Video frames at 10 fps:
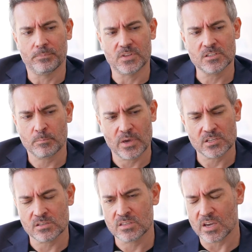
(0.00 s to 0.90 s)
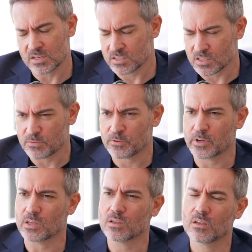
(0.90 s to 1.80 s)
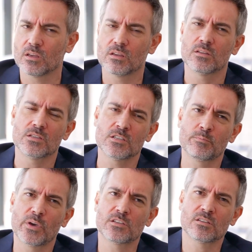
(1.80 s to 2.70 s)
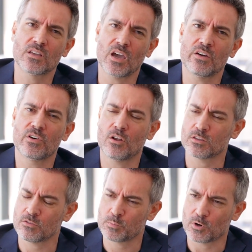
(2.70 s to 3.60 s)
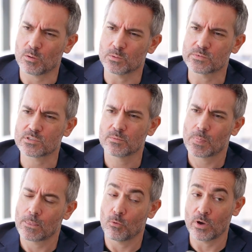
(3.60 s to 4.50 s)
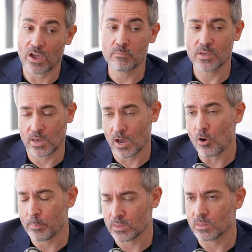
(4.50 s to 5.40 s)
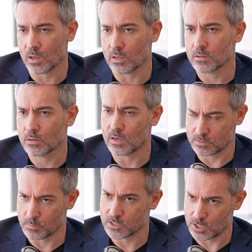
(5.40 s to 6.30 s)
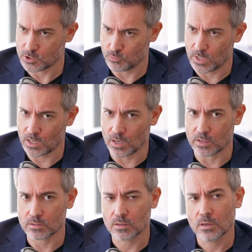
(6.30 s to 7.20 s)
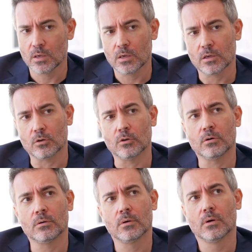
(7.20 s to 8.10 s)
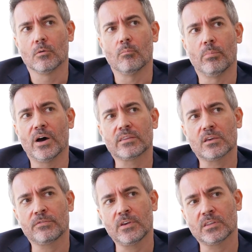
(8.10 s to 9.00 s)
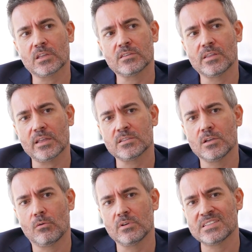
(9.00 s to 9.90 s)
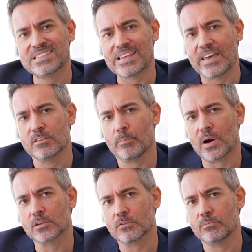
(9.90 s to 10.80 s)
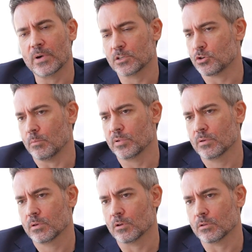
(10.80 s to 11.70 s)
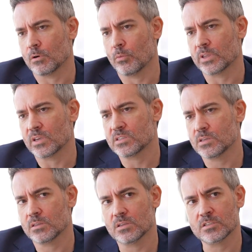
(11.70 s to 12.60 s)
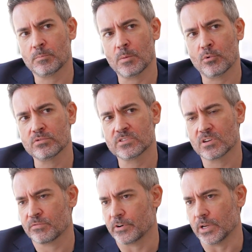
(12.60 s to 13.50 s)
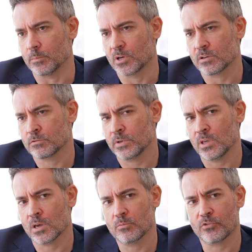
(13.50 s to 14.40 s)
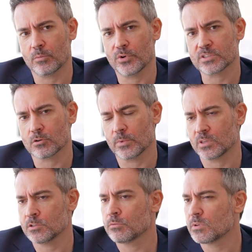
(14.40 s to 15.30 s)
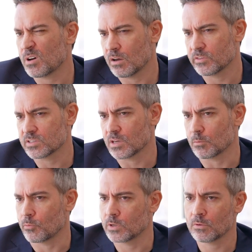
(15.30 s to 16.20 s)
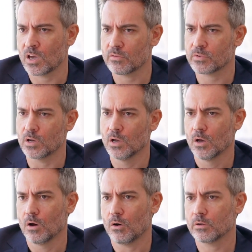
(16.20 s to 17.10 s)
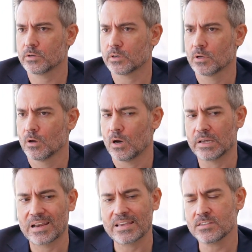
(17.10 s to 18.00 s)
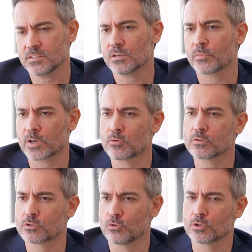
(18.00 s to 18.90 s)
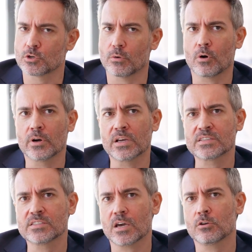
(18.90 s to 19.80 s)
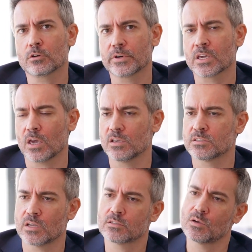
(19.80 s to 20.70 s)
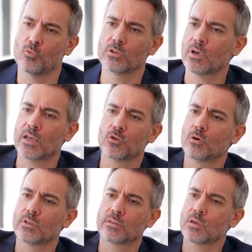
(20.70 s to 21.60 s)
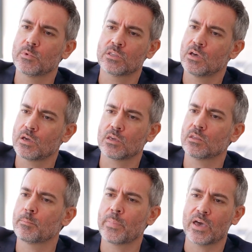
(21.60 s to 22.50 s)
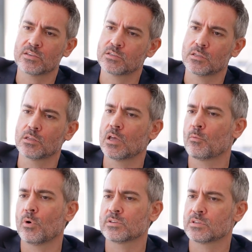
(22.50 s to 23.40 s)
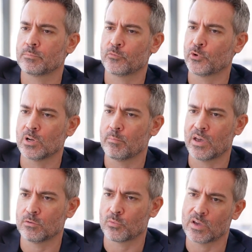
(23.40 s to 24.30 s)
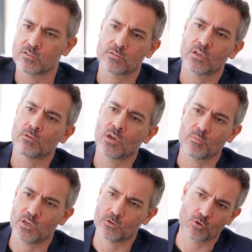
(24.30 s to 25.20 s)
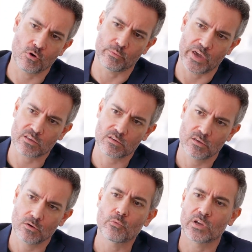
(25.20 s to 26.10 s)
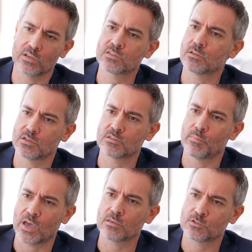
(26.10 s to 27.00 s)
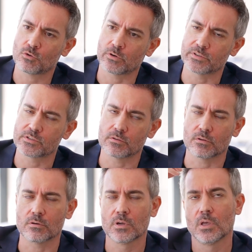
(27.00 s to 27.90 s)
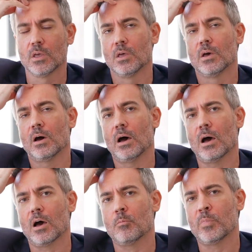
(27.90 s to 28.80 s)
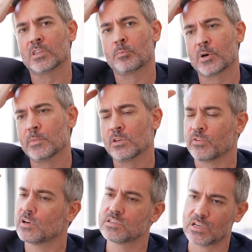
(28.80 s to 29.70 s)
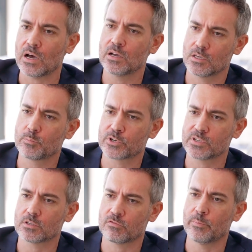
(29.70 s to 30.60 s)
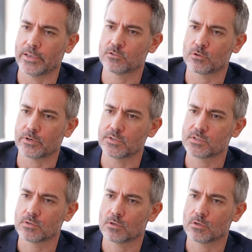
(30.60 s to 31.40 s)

These patients, they are suffering. These patients, they have a lot of problems. We have been helping them as much as we can, you know, But I think that that's the only sad part of my job, when I see these people suffering. Because when they come for breast augmentation, we don't have the same. When you have unless it's a reconstruction or a secondary case that someone had done a tummy tuck in the past and there was a really bad result and you come here to correct, we listen to these bad stories, But permanent filler is 100% of bad stories,